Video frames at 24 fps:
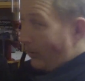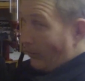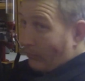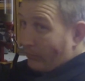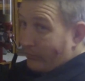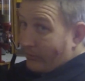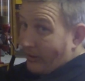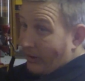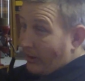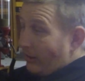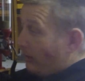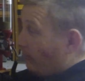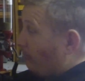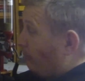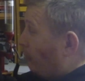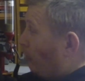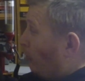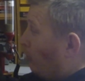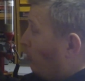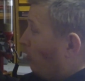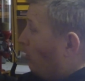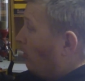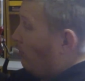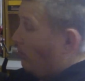tend to
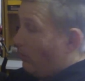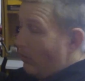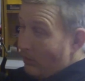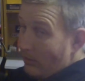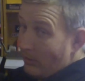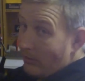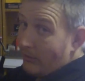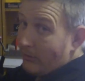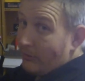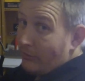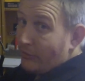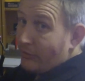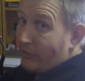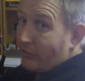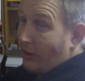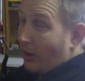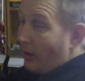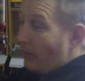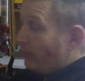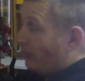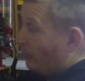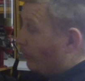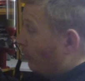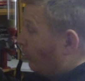pull the
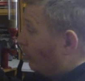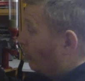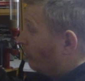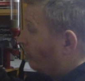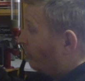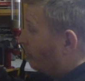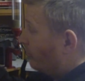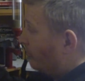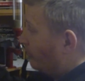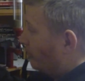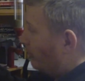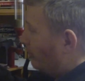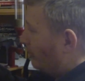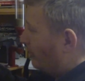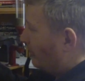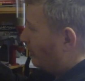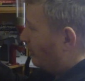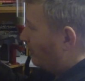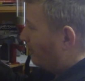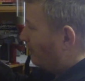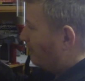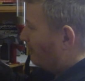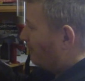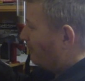scope towards you a little bit.
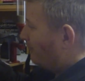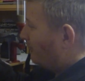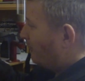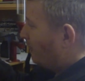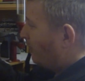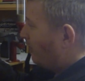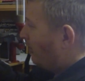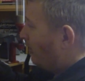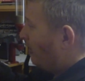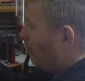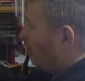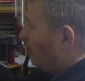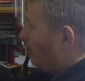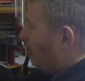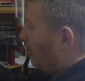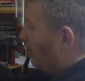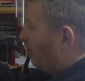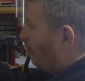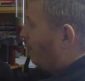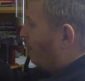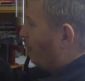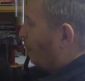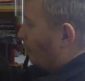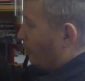
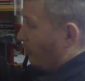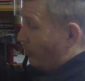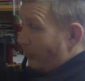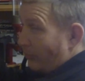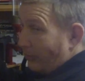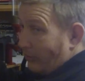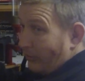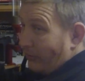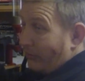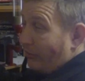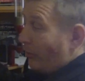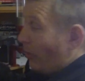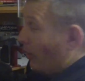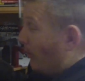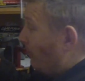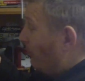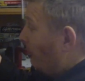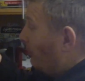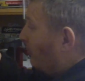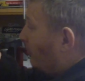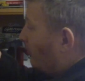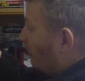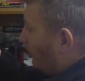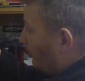And if you were to do the top,
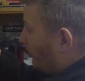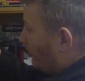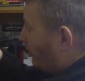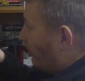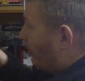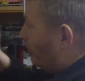they'll tend